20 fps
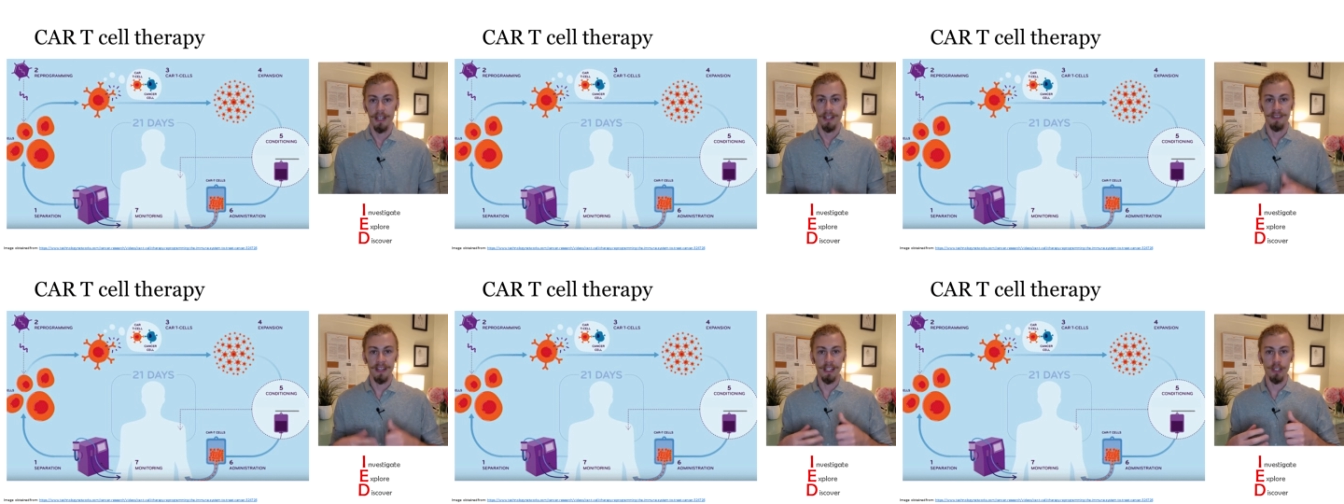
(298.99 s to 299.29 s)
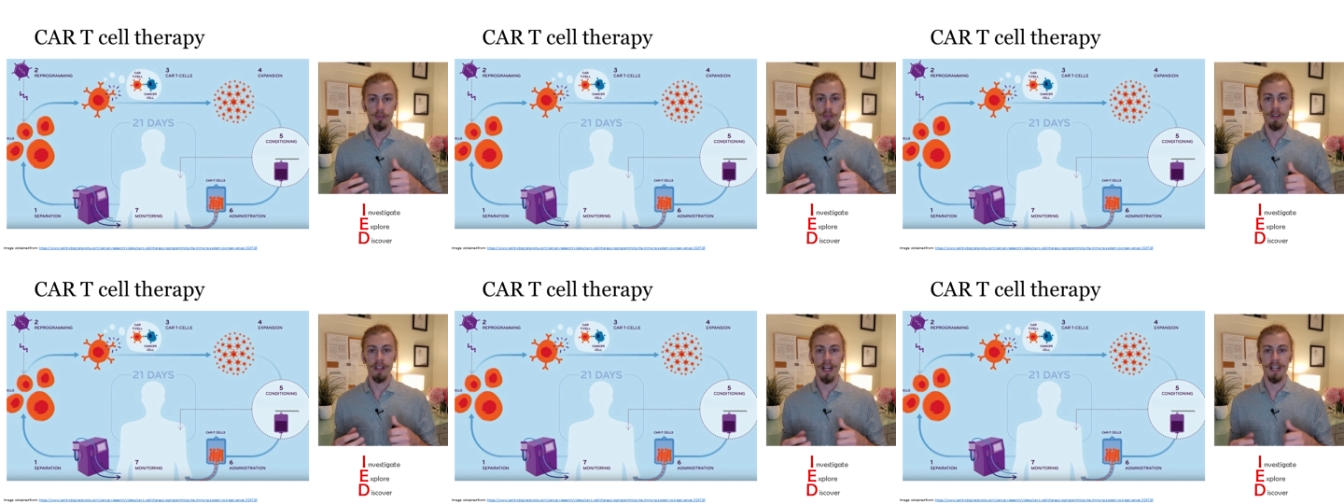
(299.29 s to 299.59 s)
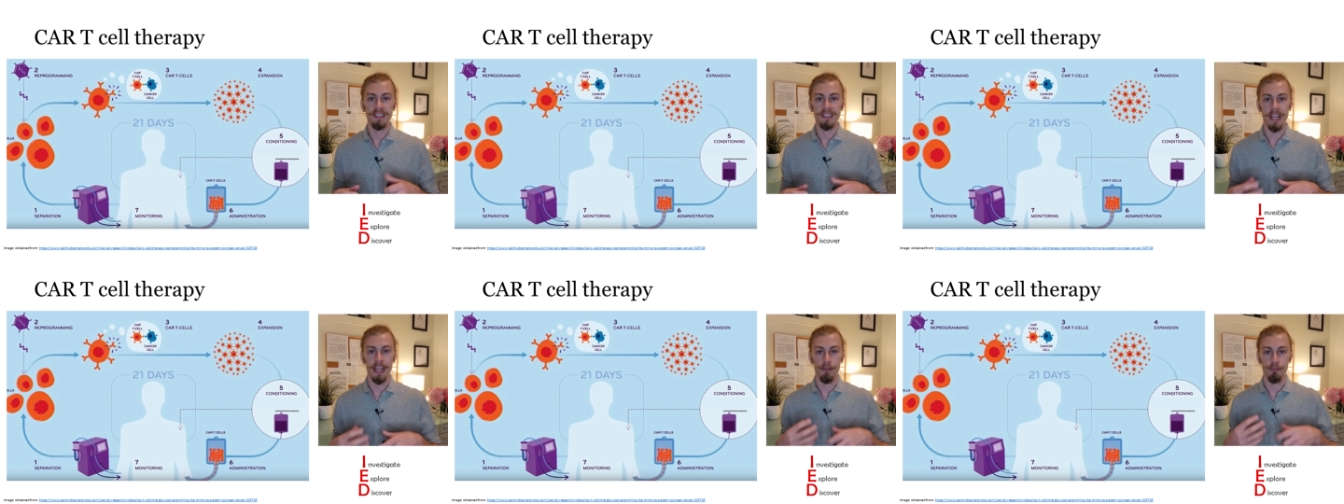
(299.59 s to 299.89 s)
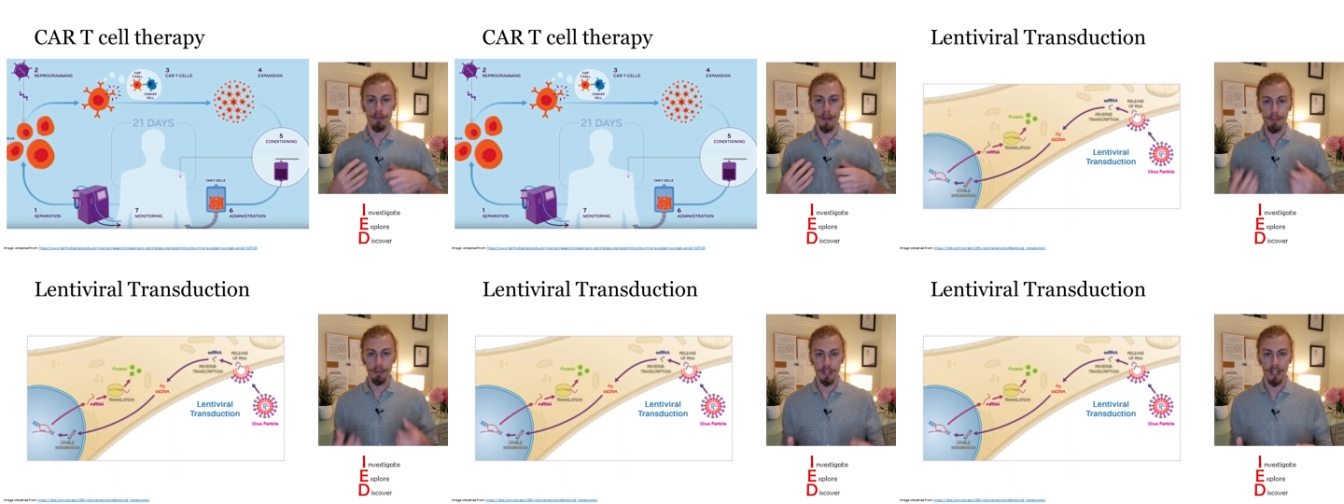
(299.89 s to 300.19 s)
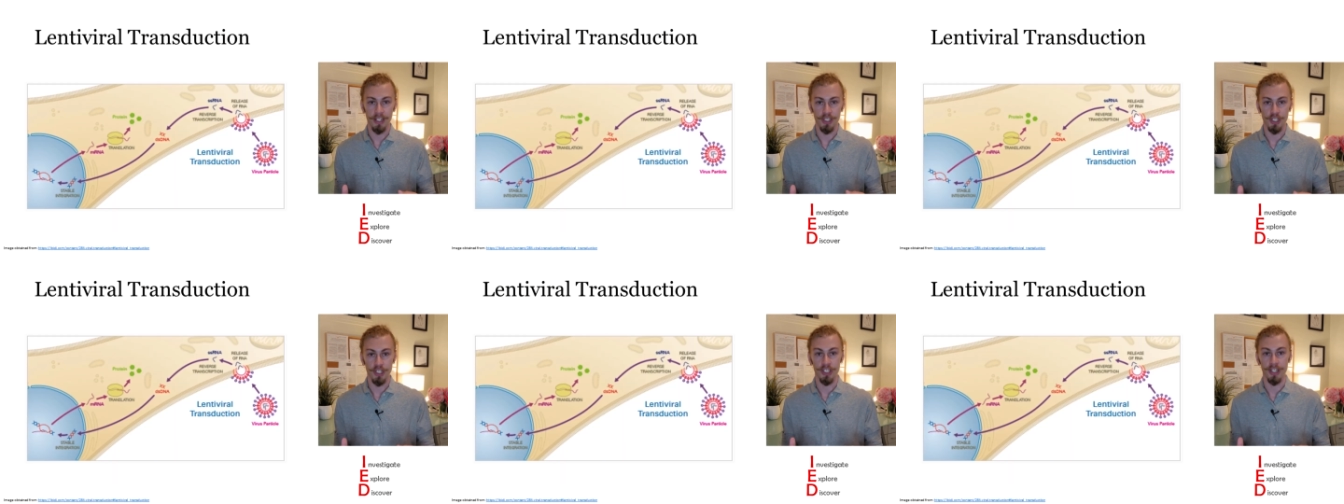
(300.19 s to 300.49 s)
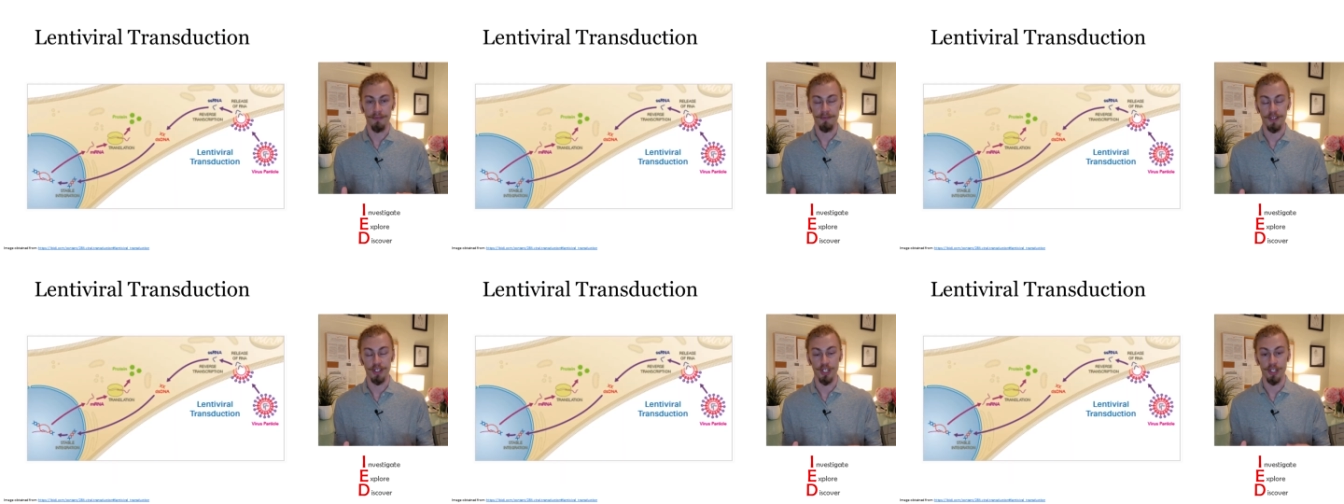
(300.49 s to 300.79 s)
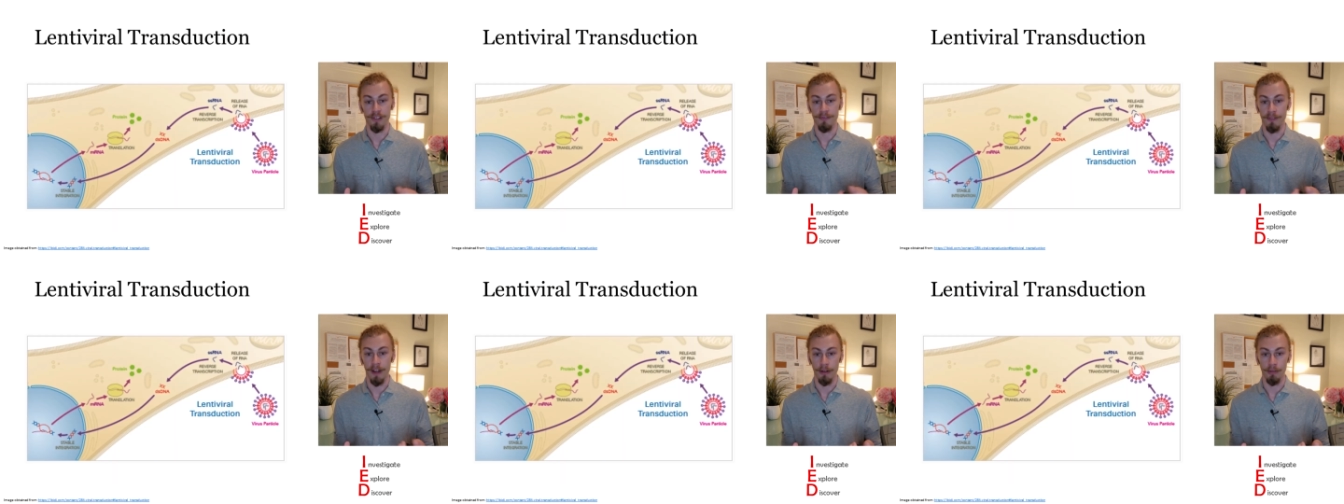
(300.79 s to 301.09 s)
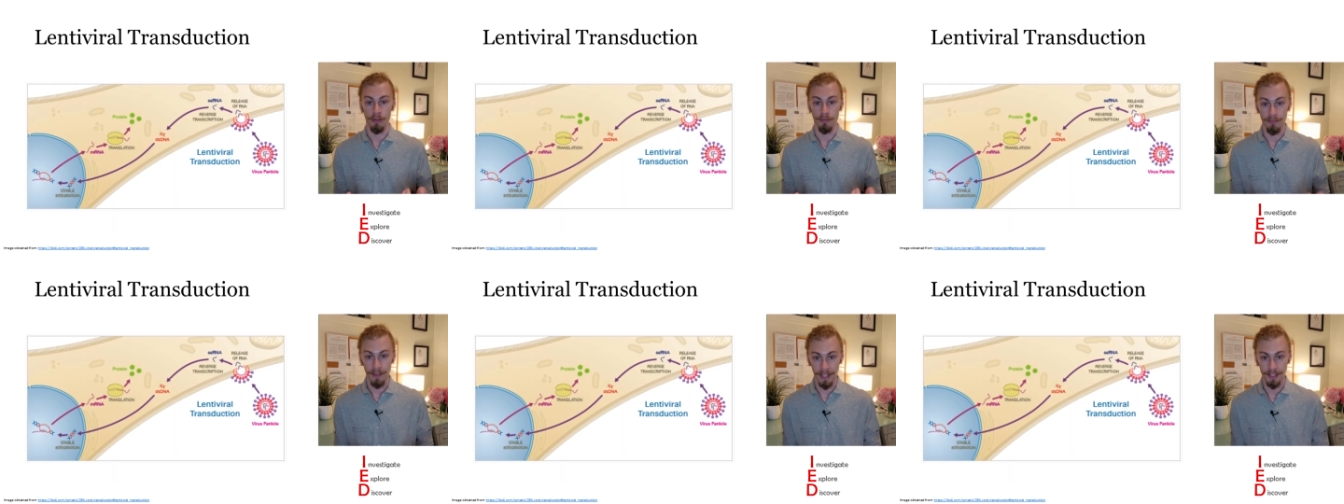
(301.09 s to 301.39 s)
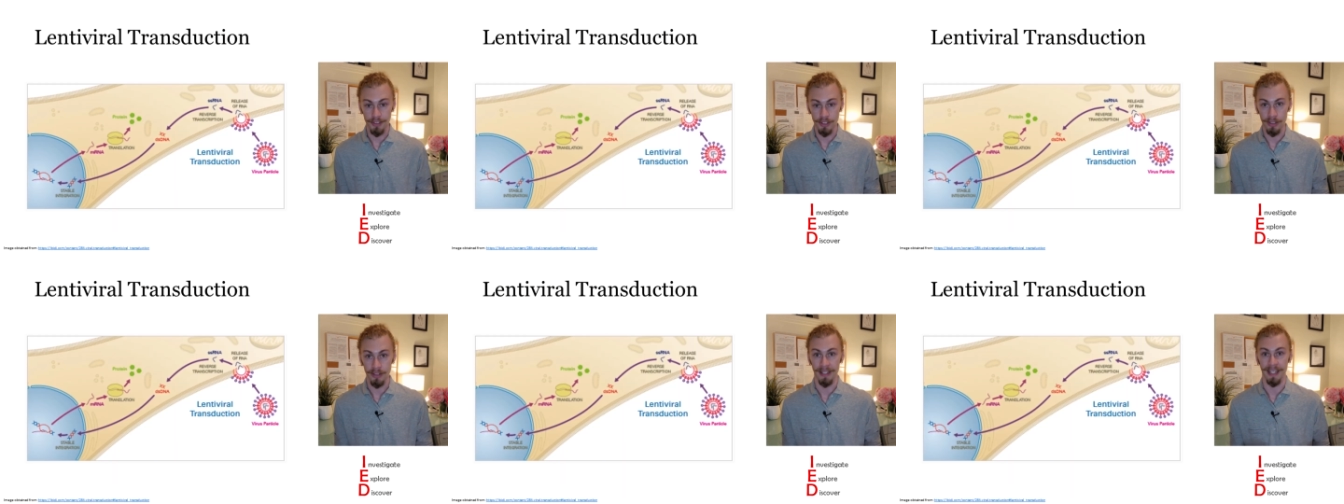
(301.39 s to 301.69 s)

They utilize a reproduction deficient viral vector,